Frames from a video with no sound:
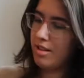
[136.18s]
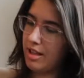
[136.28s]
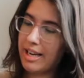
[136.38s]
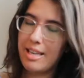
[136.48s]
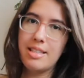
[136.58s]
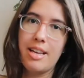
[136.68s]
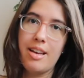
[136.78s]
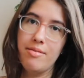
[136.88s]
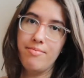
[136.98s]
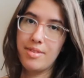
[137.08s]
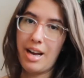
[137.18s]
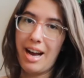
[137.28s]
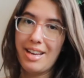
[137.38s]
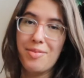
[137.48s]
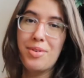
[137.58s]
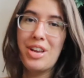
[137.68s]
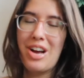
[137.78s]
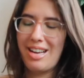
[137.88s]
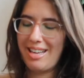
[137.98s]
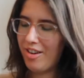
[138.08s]
Like I said, I am
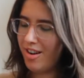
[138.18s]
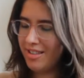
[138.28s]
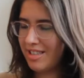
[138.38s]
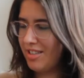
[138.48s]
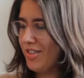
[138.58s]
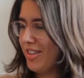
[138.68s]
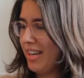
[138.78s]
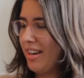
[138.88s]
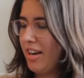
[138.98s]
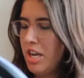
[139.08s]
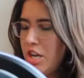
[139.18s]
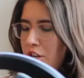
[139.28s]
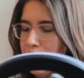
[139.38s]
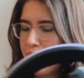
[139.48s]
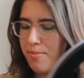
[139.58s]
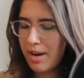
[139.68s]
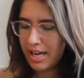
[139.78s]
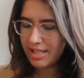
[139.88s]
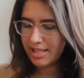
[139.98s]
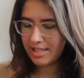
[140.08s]
not a content creator, so
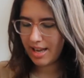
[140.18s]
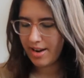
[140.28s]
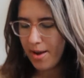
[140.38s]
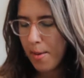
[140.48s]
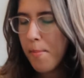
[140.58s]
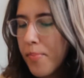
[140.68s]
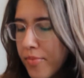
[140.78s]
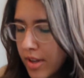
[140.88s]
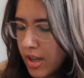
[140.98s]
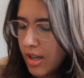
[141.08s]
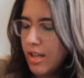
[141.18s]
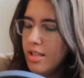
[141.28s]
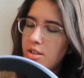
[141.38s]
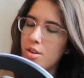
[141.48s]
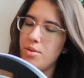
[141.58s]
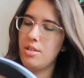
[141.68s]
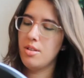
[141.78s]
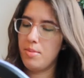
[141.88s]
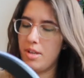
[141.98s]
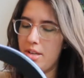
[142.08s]
my setup is going
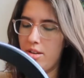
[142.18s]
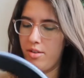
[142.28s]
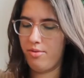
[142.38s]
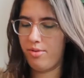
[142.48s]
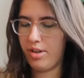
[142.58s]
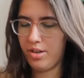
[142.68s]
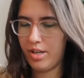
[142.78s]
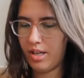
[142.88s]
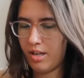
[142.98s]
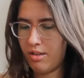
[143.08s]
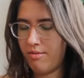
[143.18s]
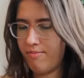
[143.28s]
to be very